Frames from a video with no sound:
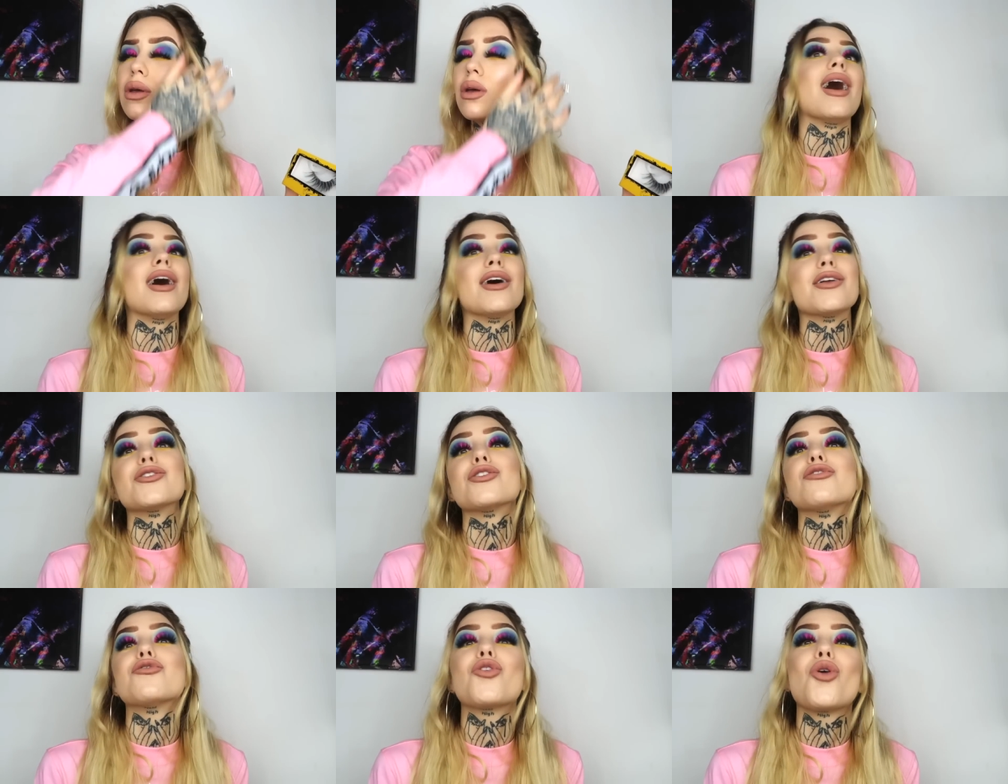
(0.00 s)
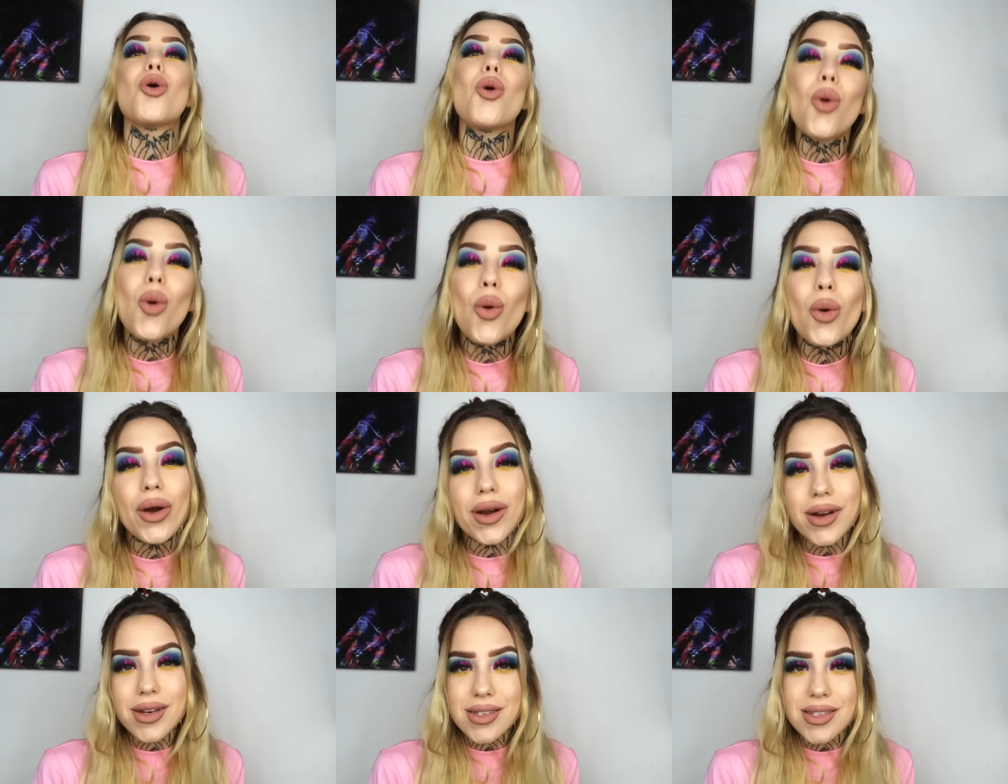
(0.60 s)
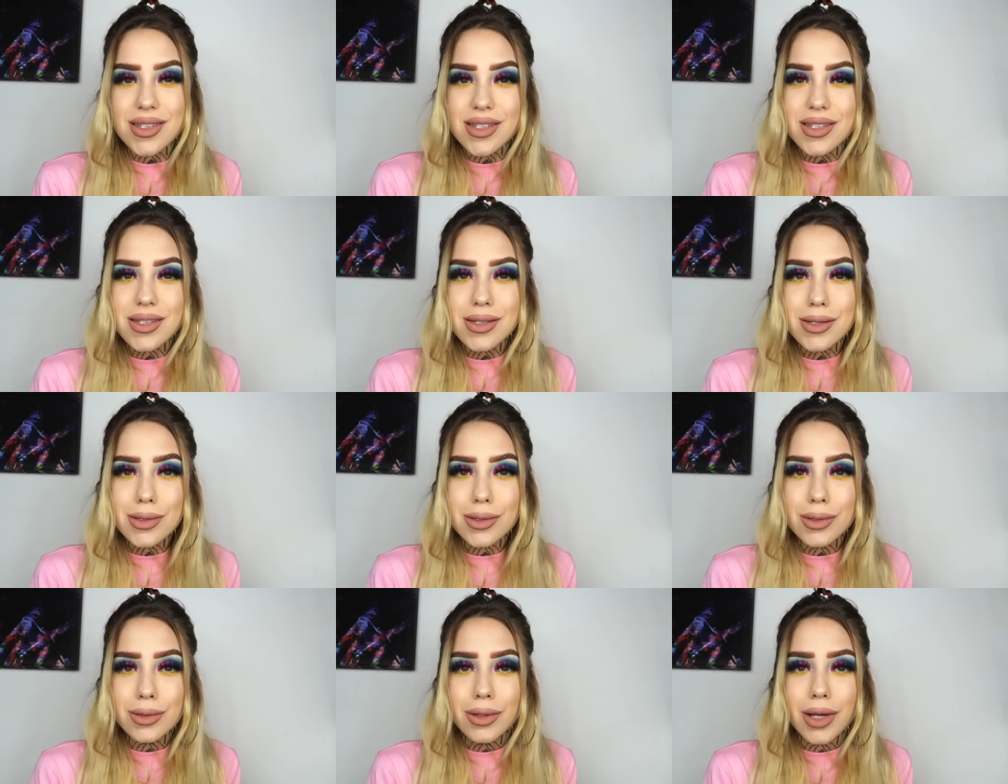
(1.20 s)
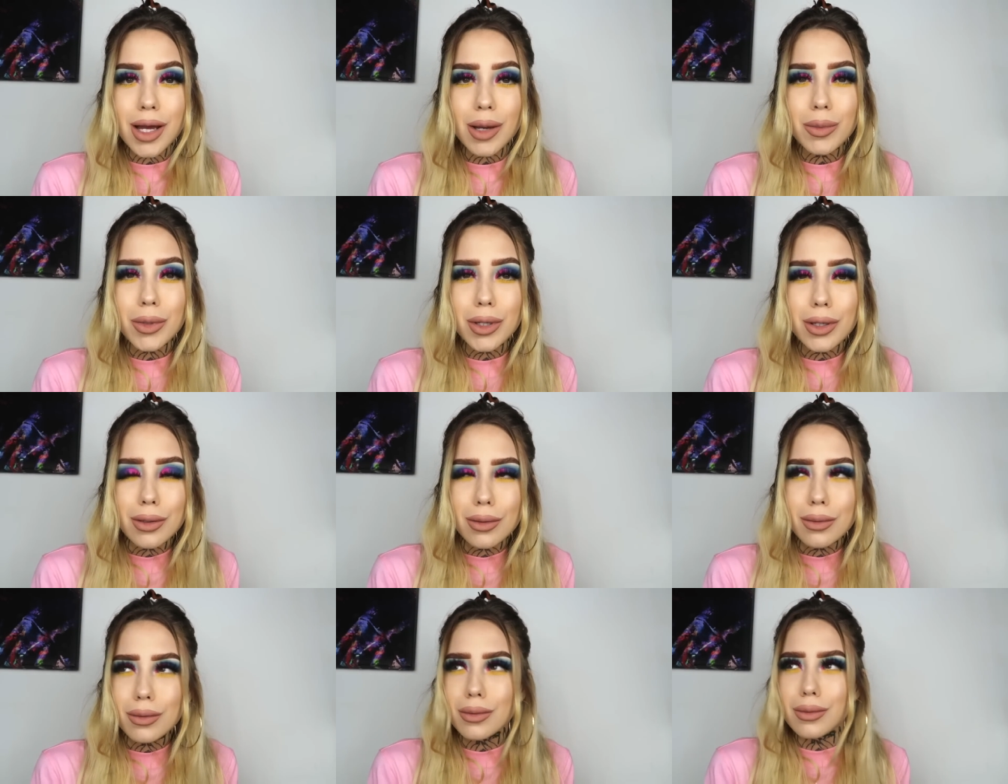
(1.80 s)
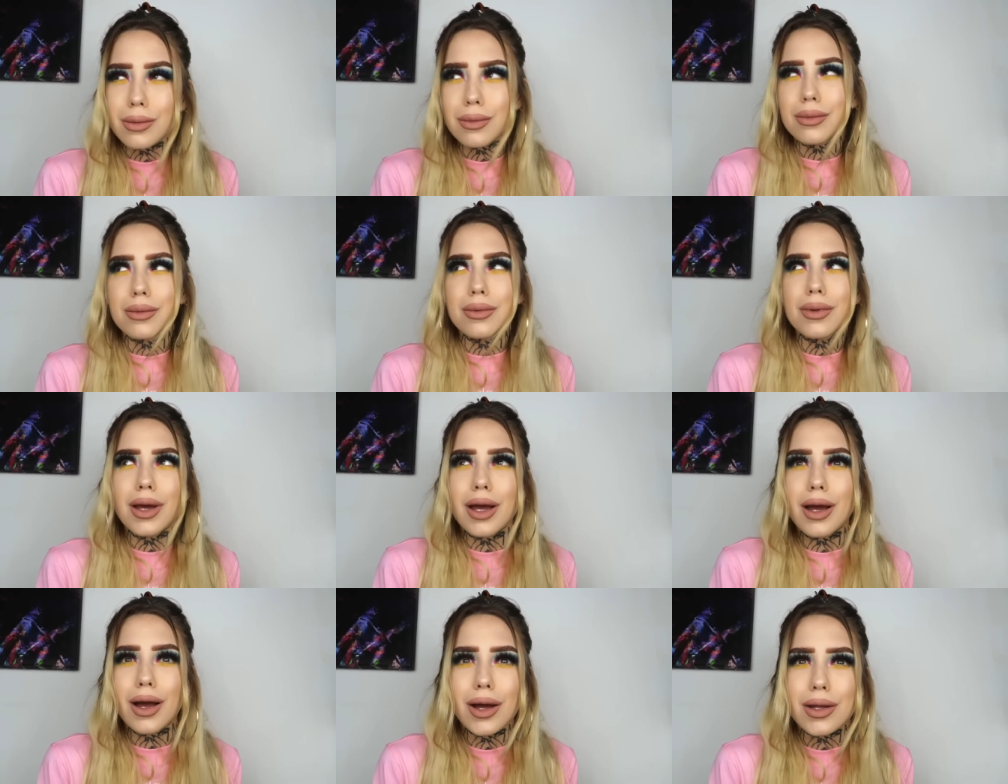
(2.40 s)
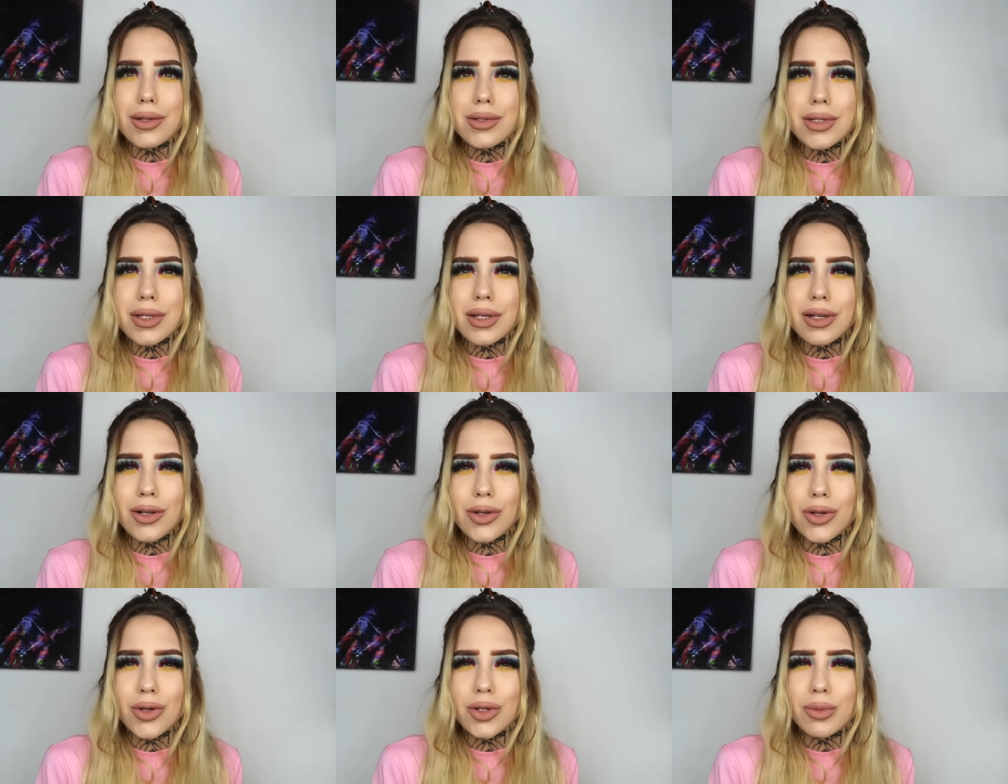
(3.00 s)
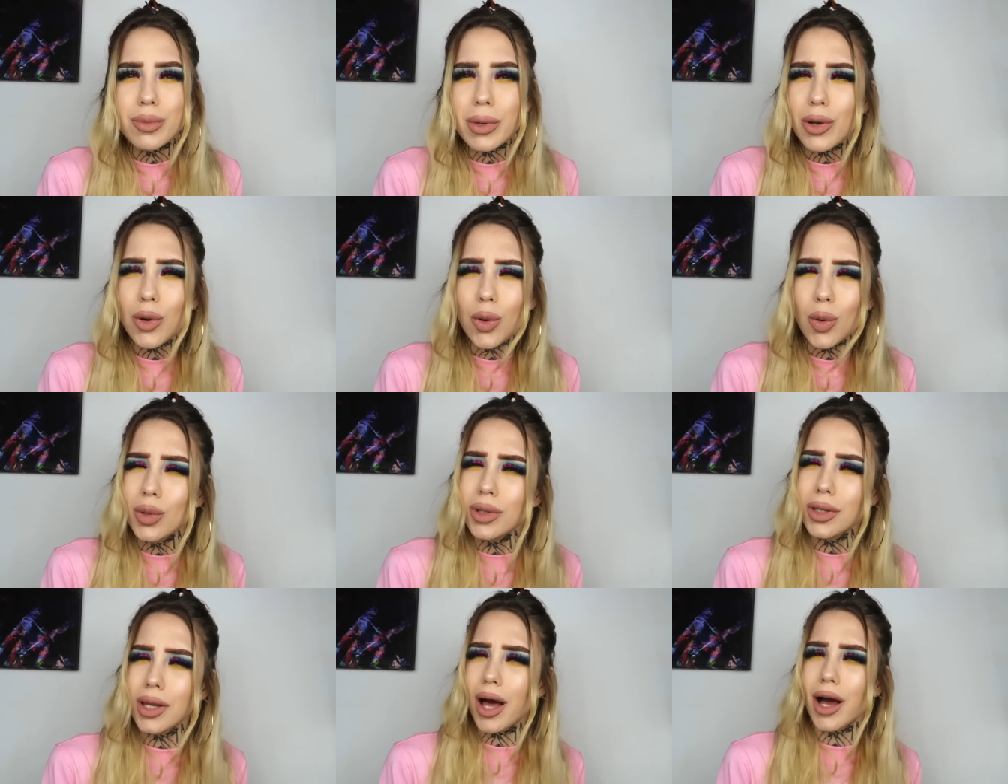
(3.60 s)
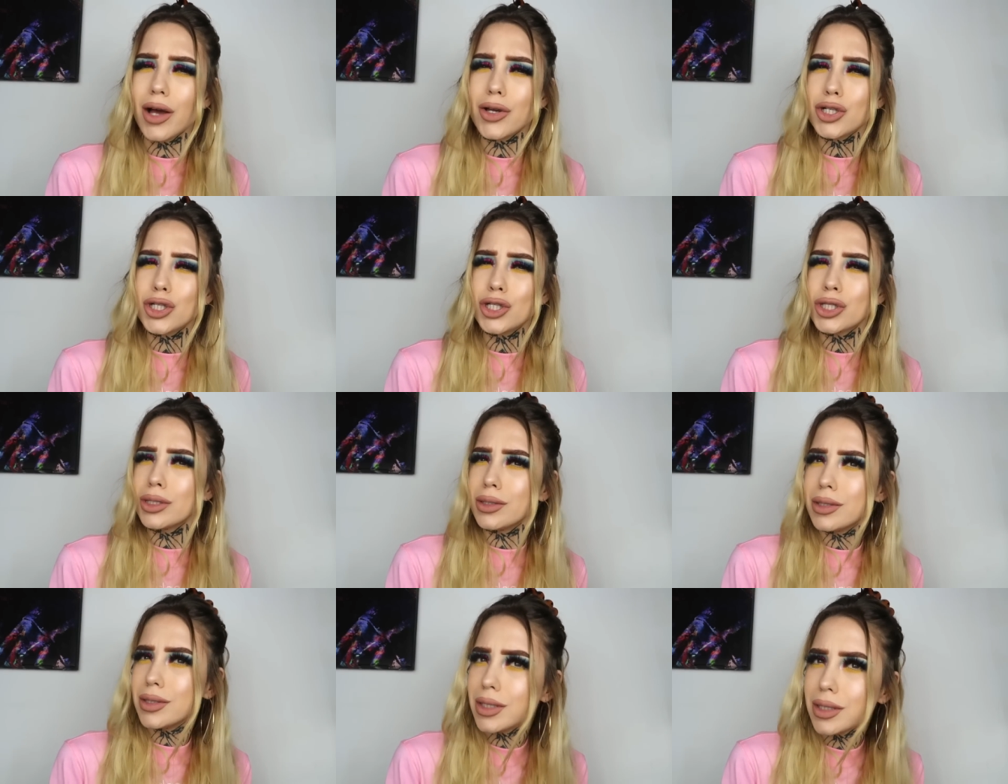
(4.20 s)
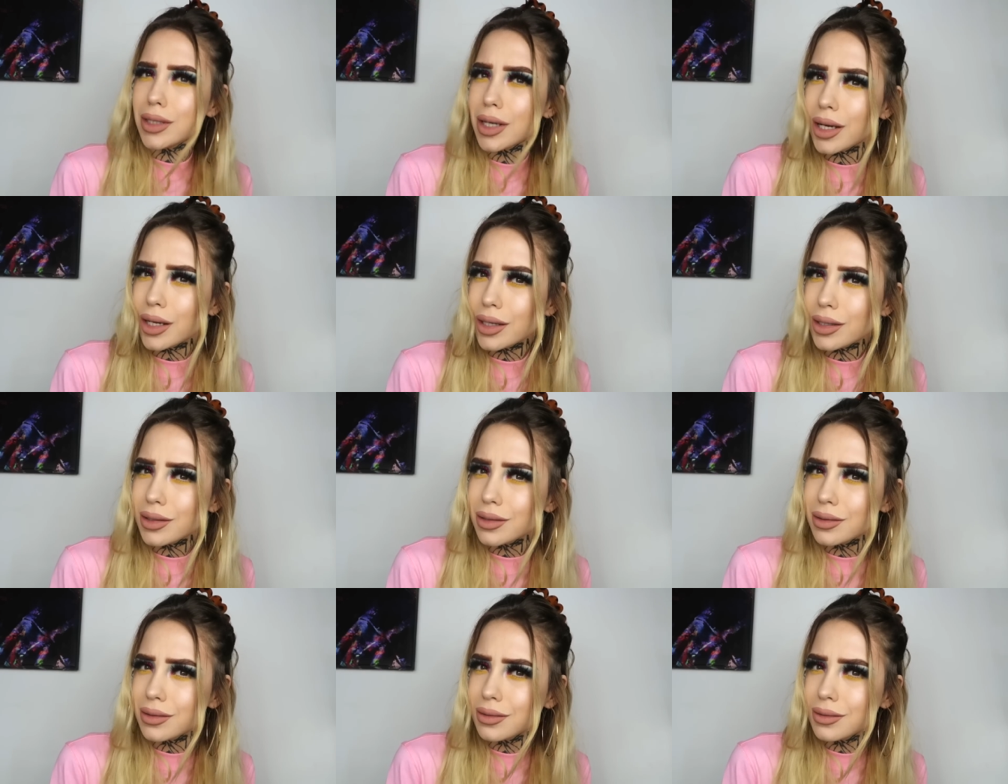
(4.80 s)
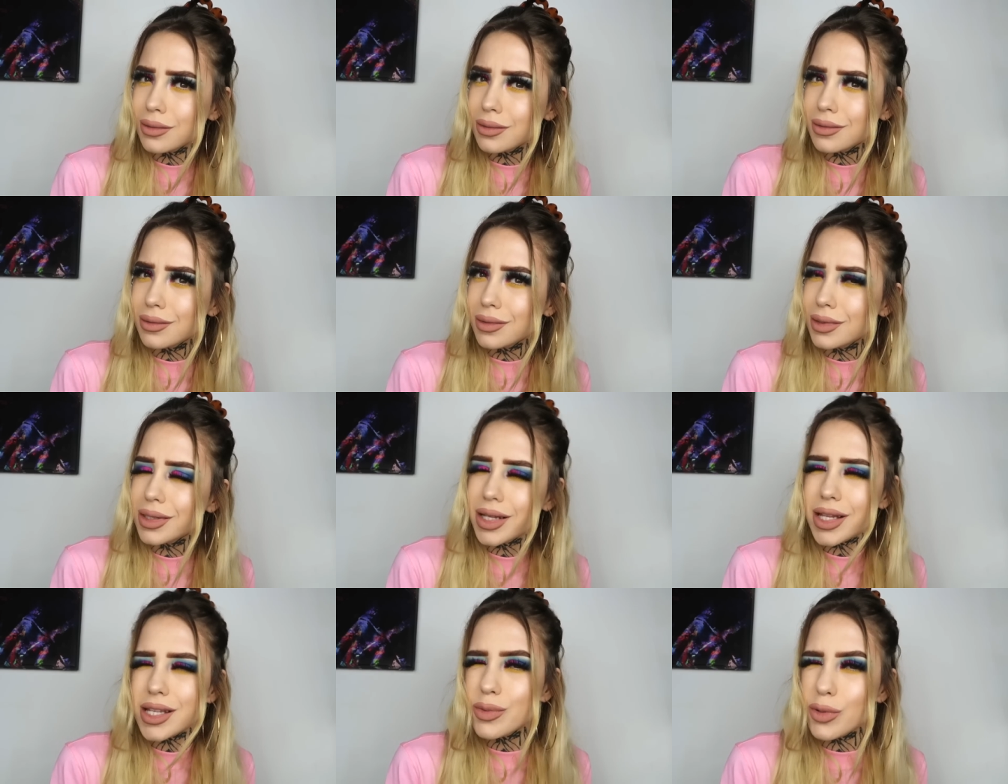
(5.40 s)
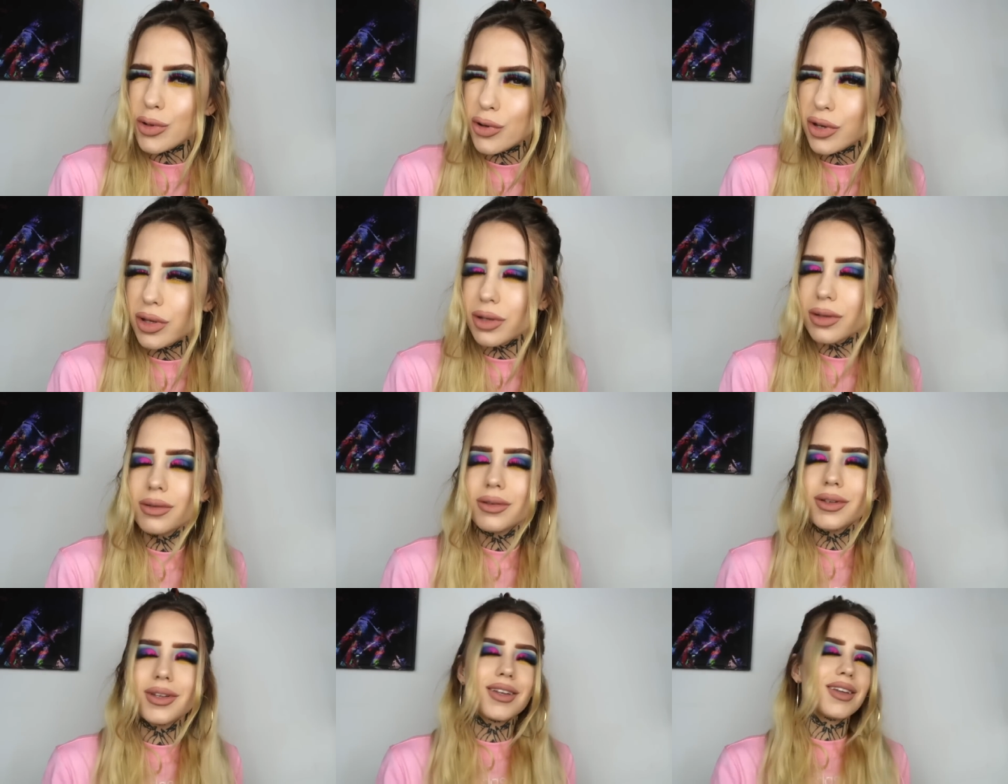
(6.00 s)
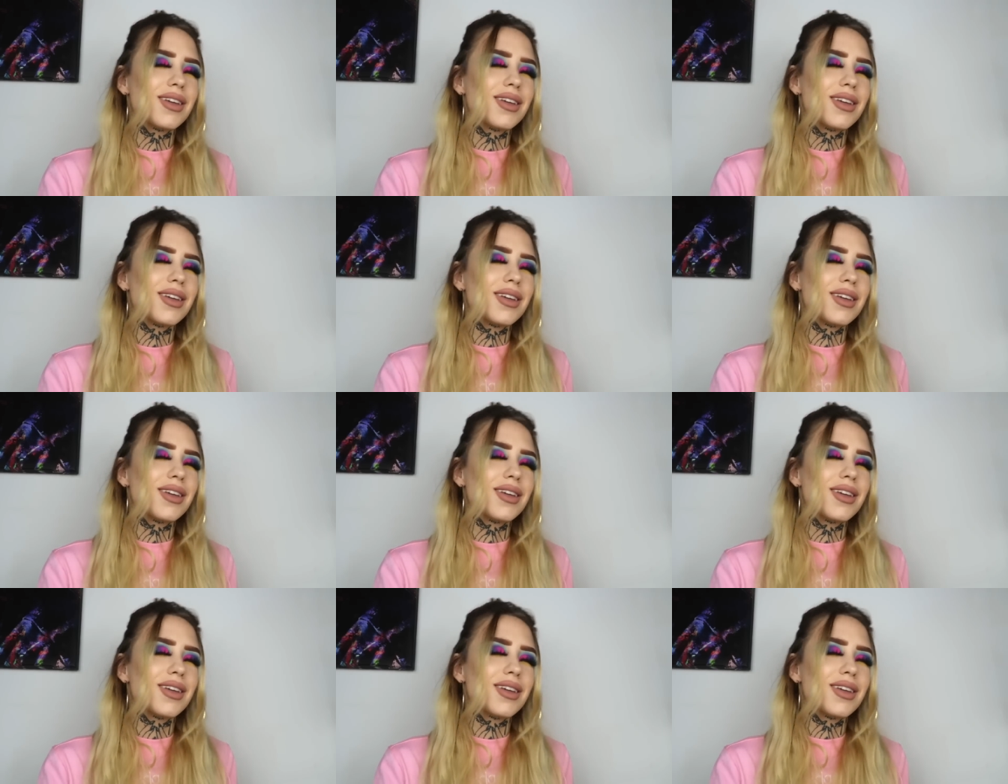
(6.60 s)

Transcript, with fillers: And of course, I mean, I had to include my own lash, didn't I? Let's be real.